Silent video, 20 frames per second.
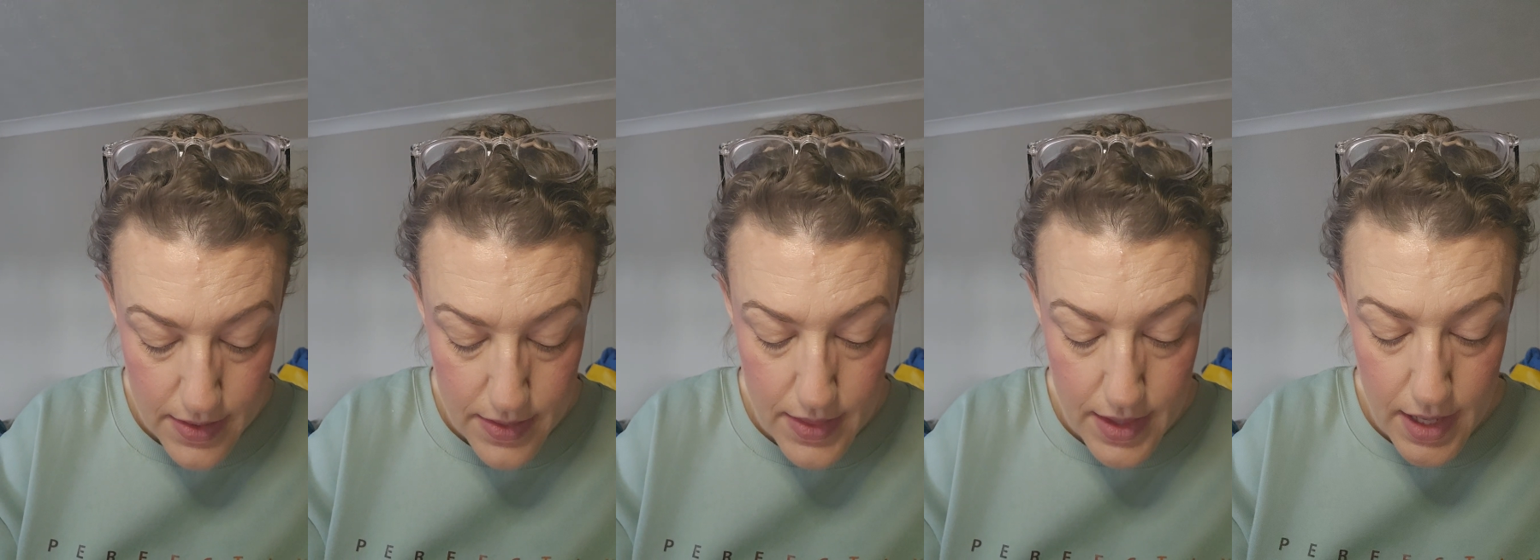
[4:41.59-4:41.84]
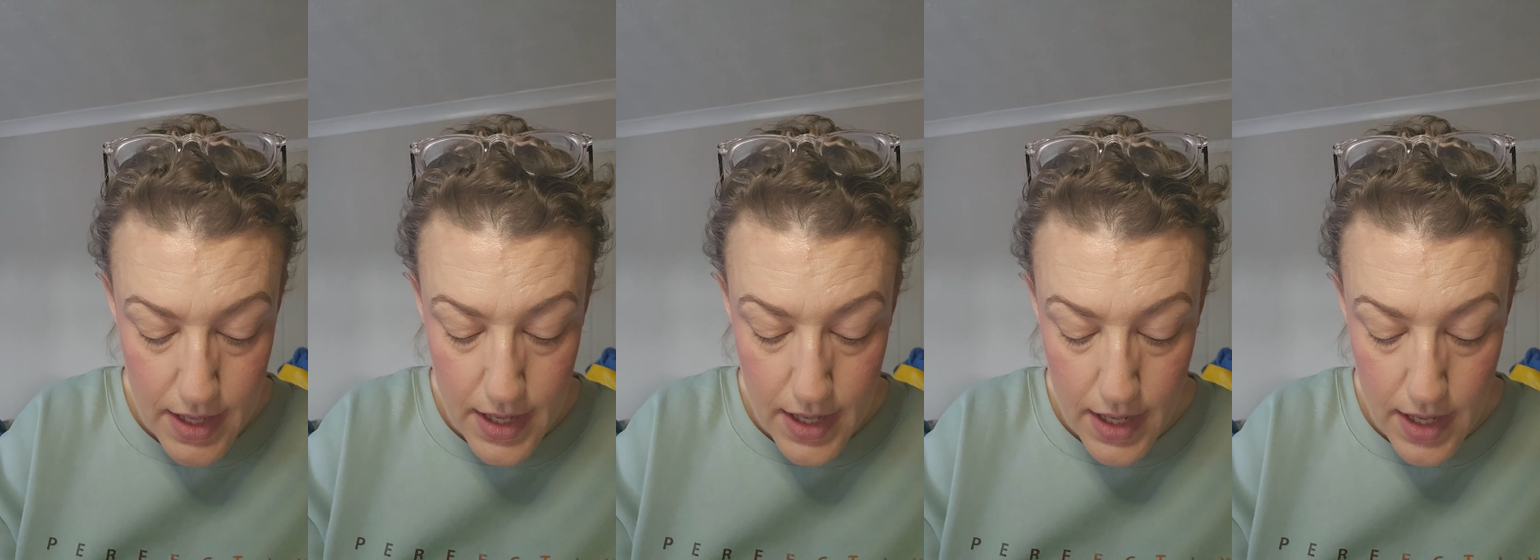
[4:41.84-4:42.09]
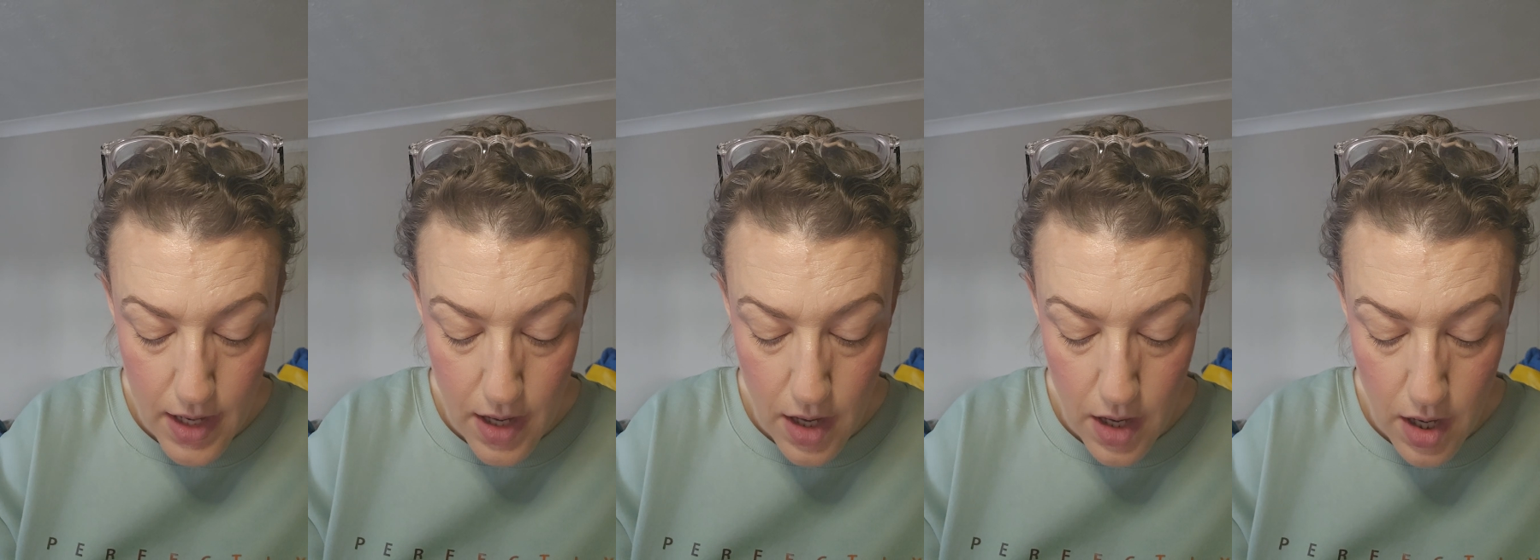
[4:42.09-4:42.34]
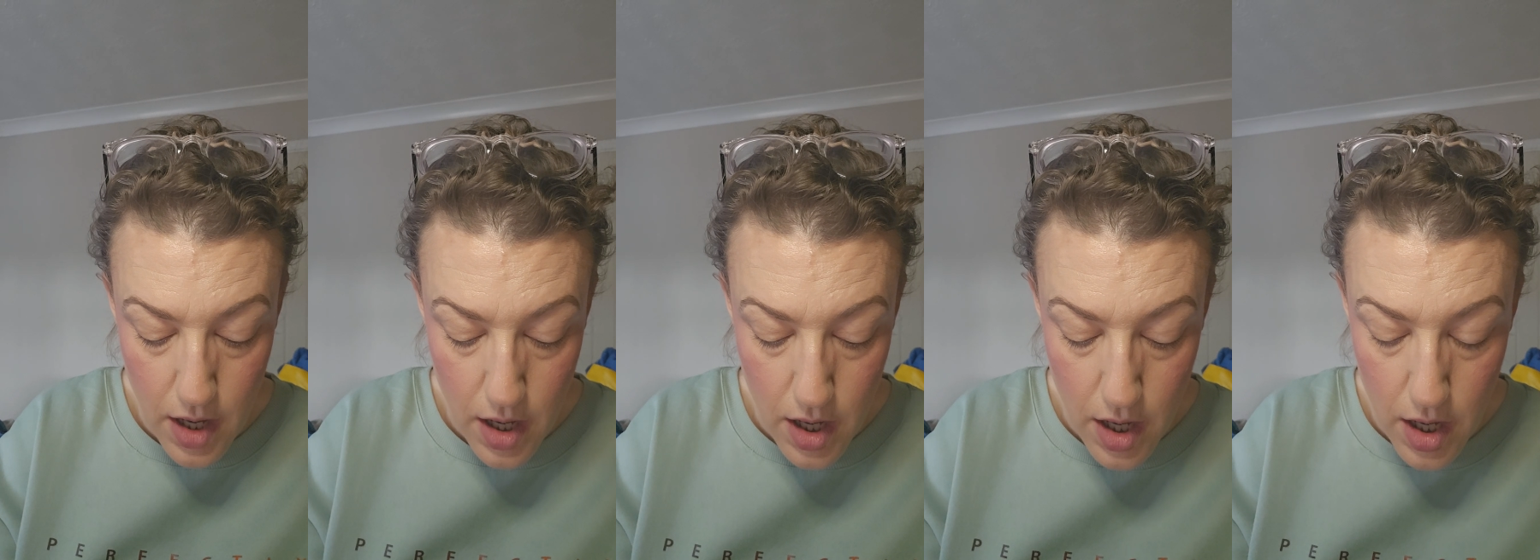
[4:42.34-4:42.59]
They
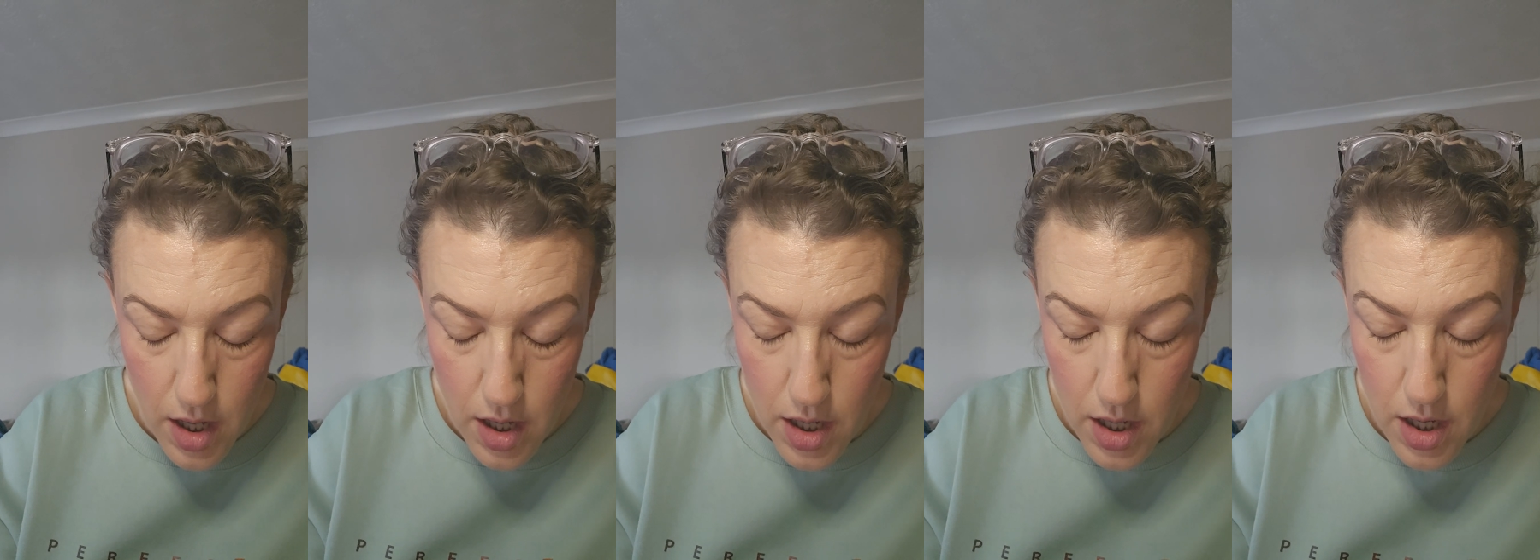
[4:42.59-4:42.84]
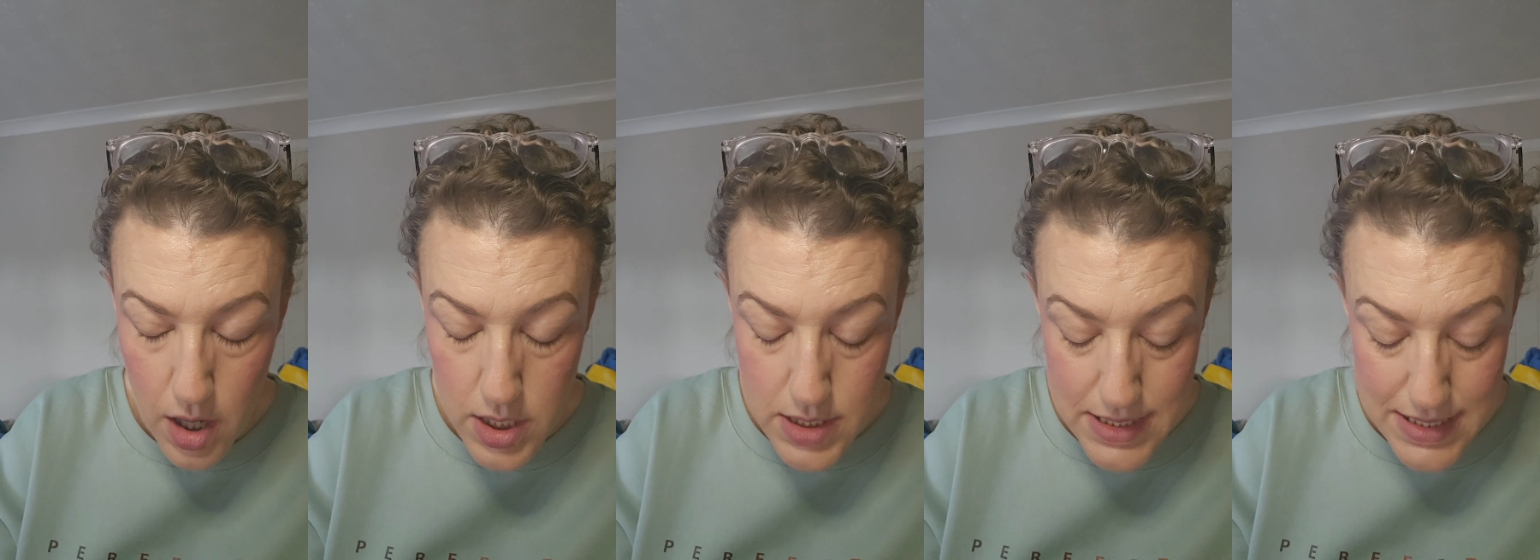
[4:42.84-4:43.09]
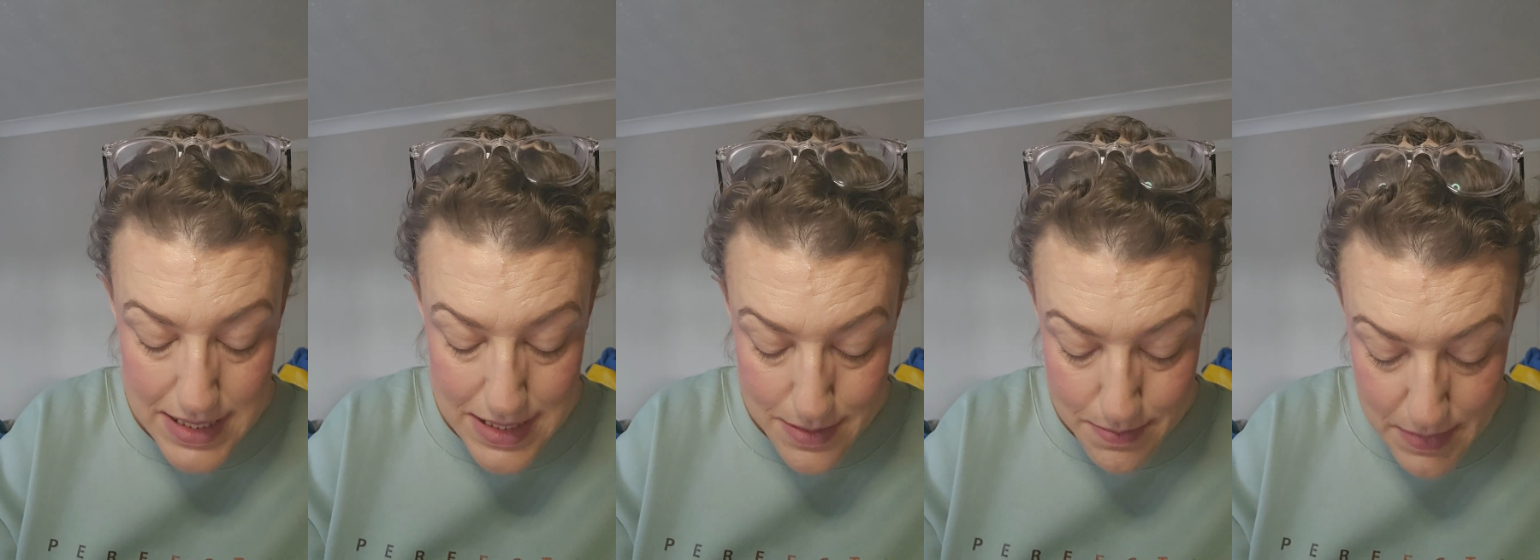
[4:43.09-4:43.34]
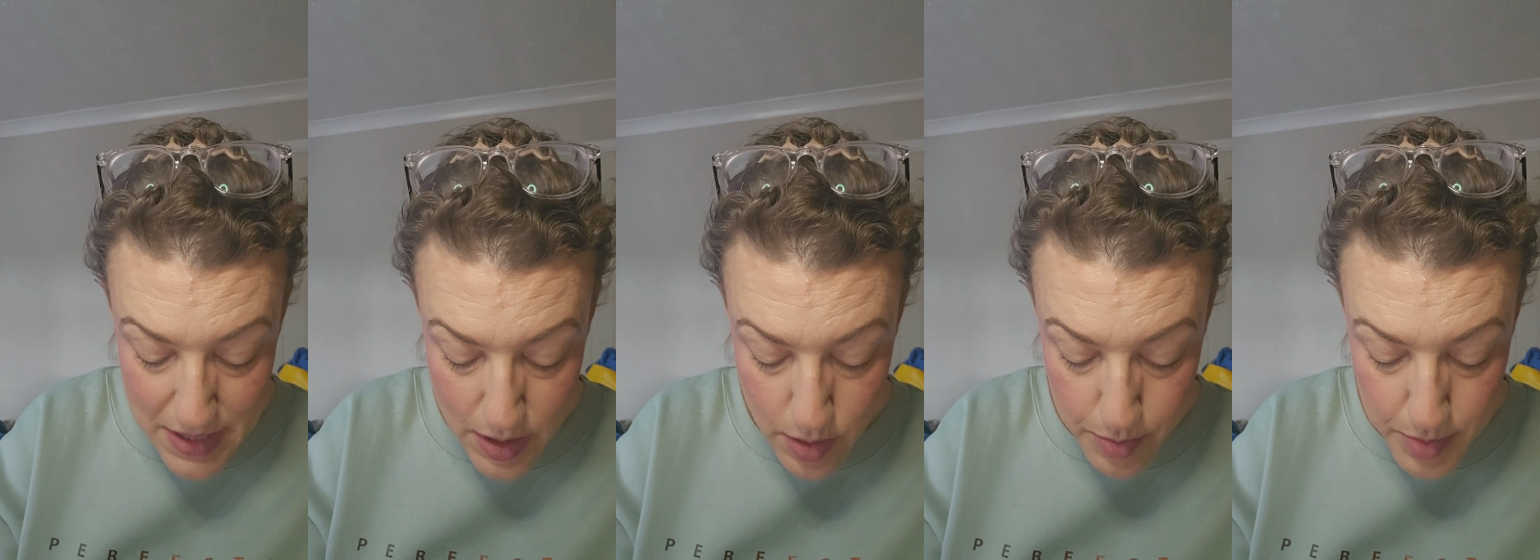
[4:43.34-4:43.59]

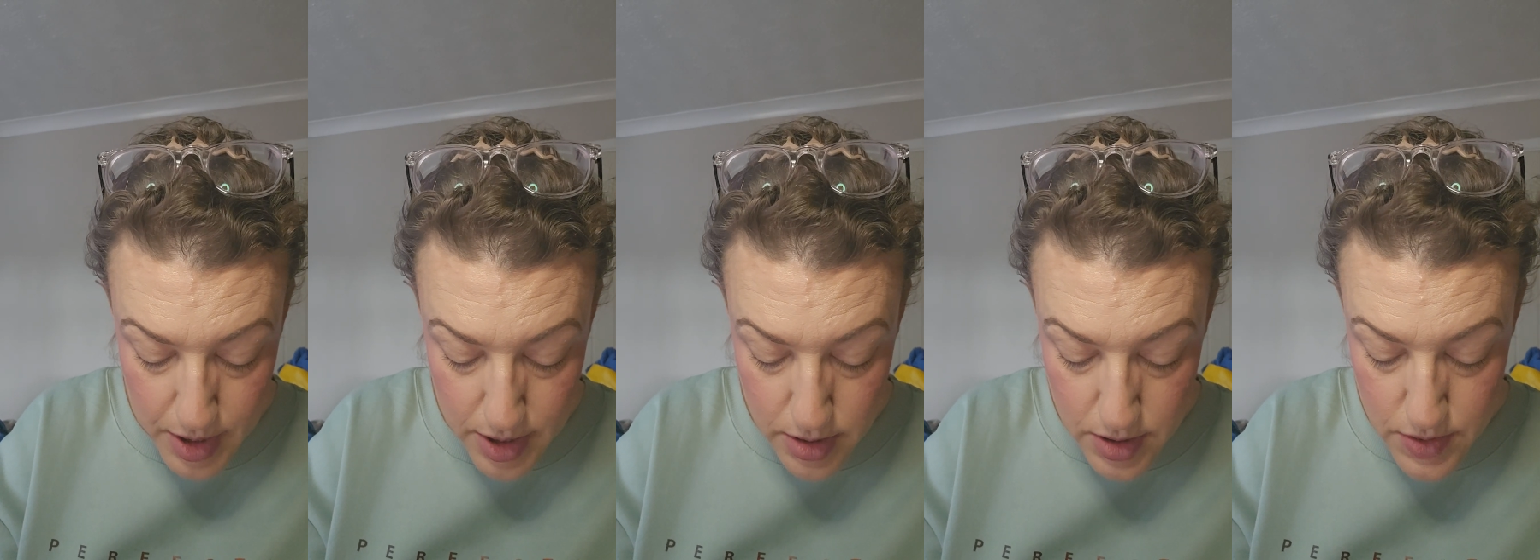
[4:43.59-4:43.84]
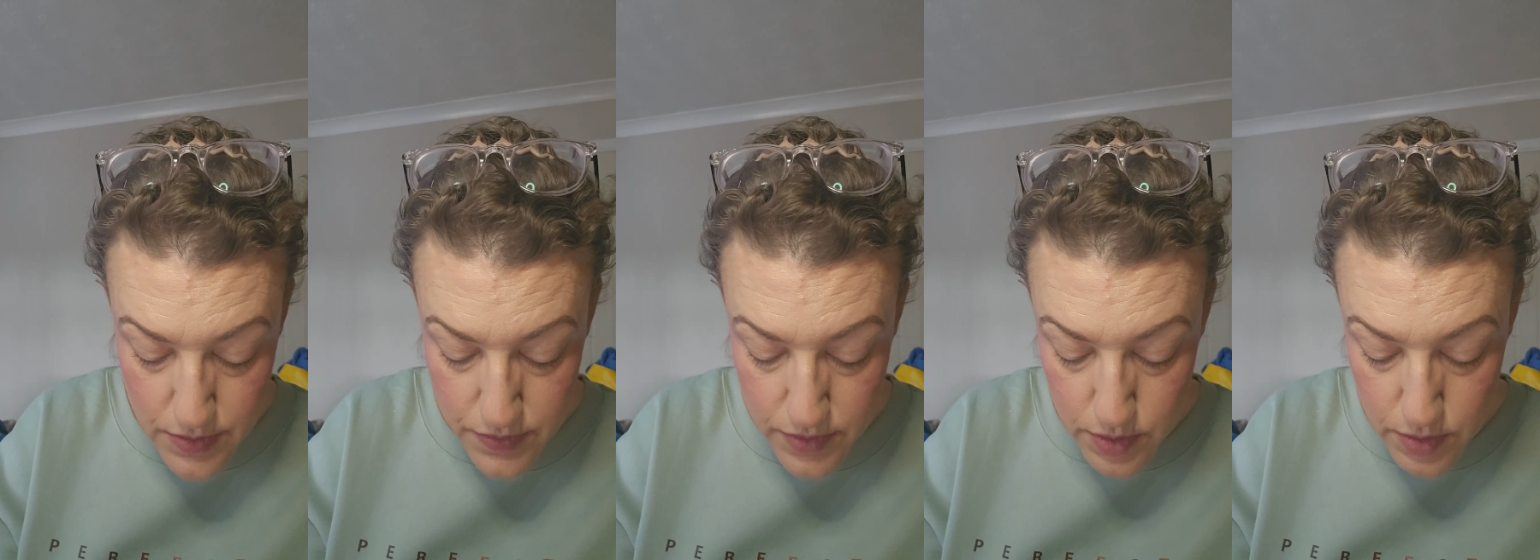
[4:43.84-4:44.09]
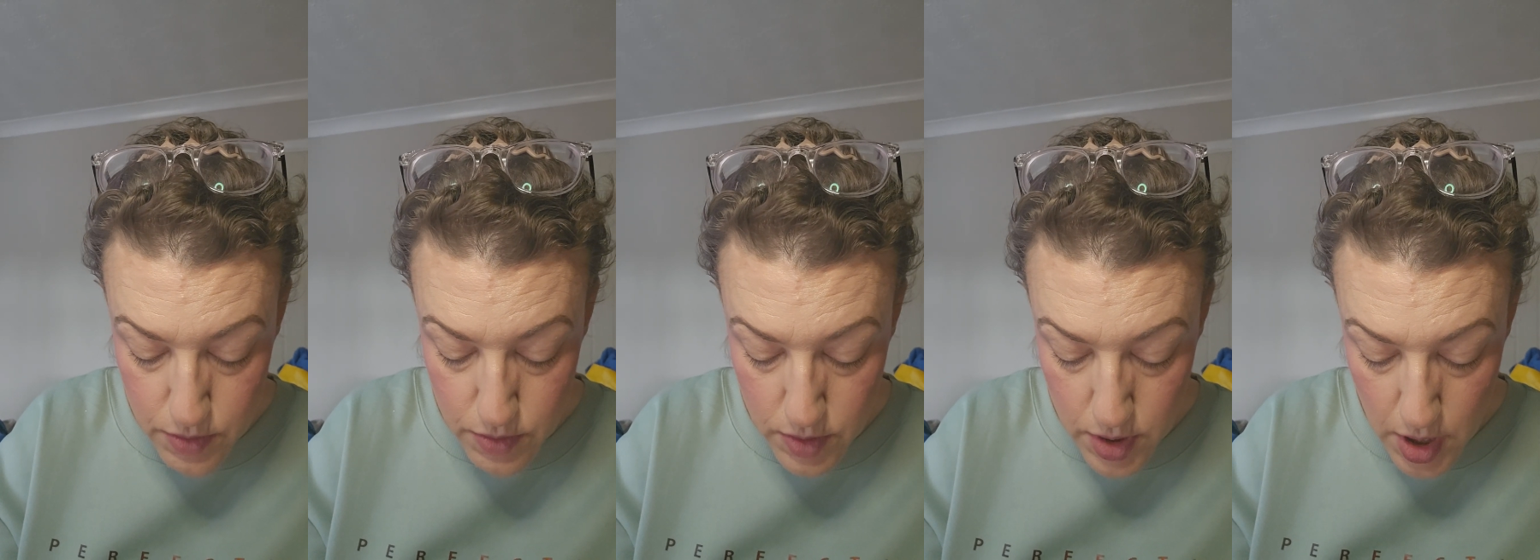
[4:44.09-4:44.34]
smell beautiful,